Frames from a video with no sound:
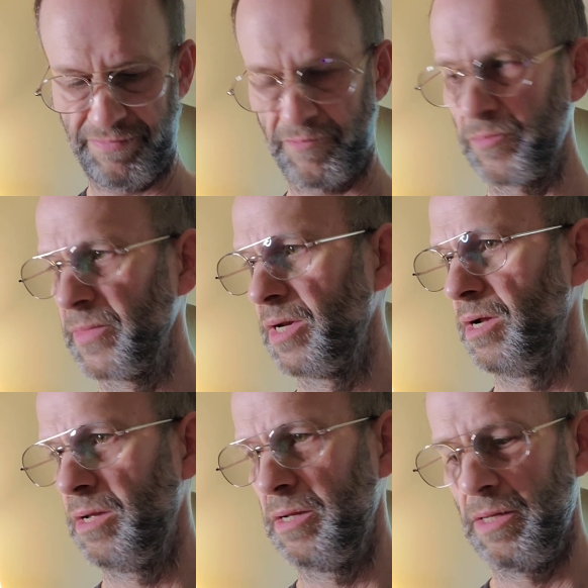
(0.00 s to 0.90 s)

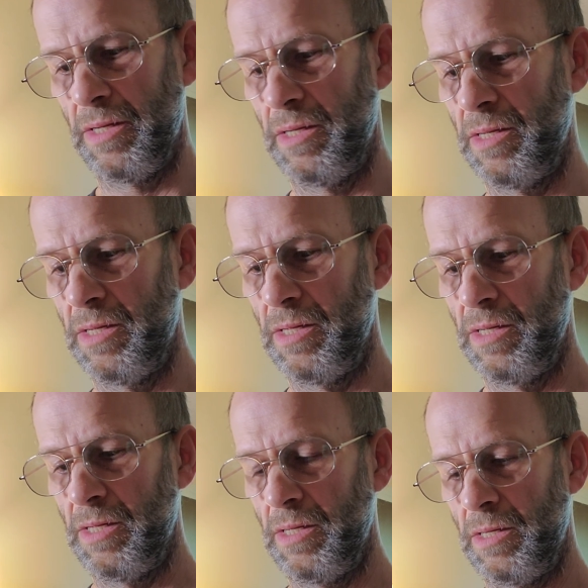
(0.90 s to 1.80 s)

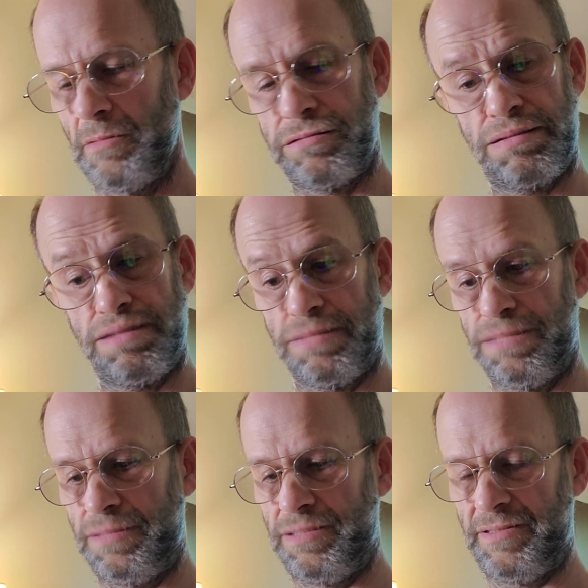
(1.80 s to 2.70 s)

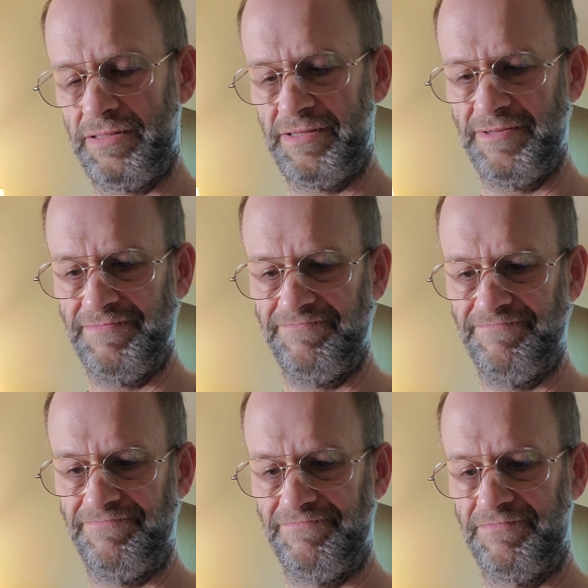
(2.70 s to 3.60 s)

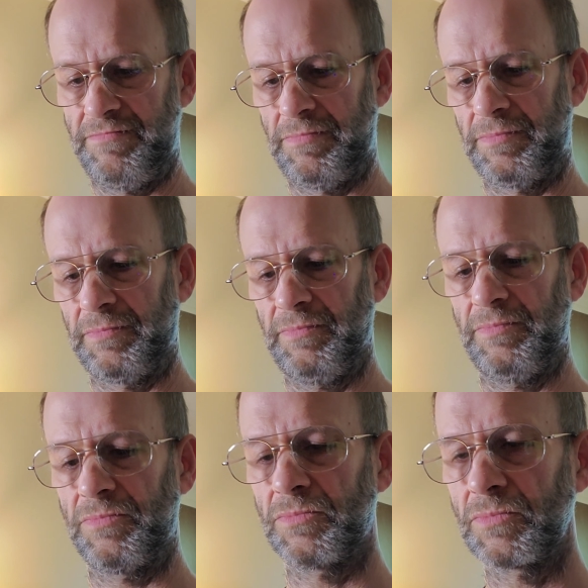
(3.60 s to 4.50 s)

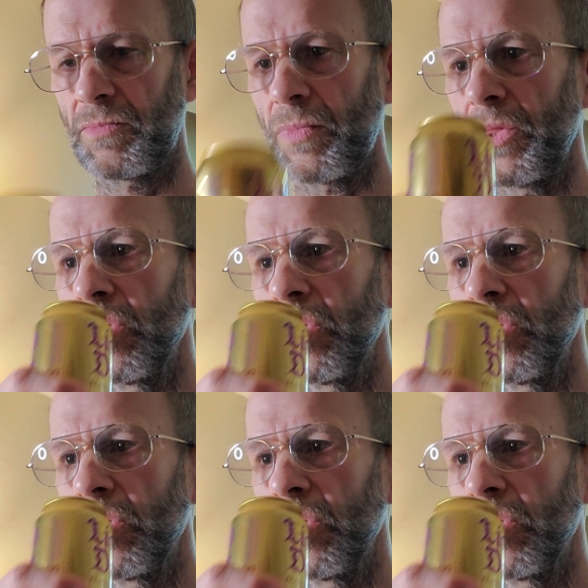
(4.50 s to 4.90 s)
Nothing is said.